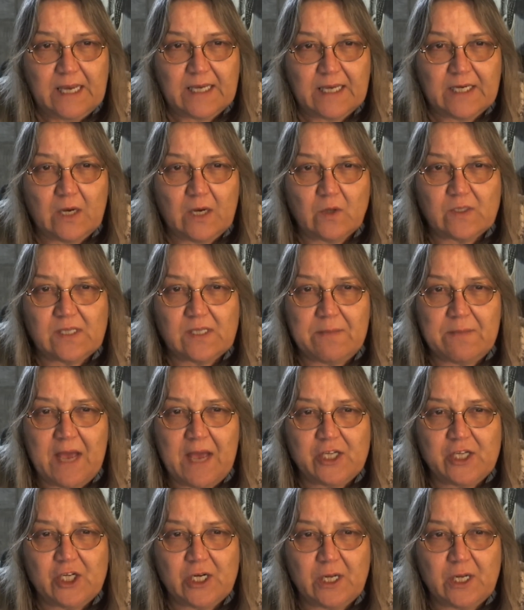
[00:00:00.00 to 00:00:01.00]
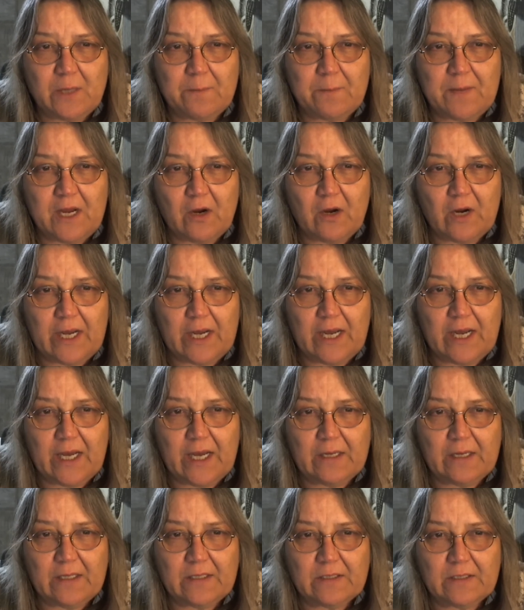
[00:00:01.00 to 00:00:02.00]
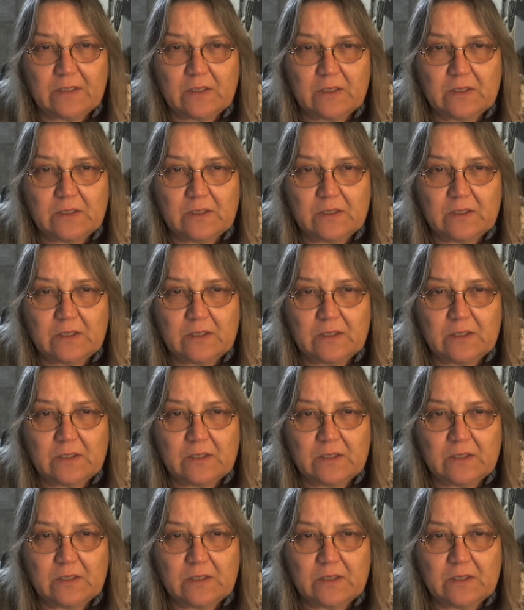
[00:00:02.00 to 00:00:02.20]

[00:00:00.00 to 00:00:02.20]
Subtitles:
It goes, imagine an America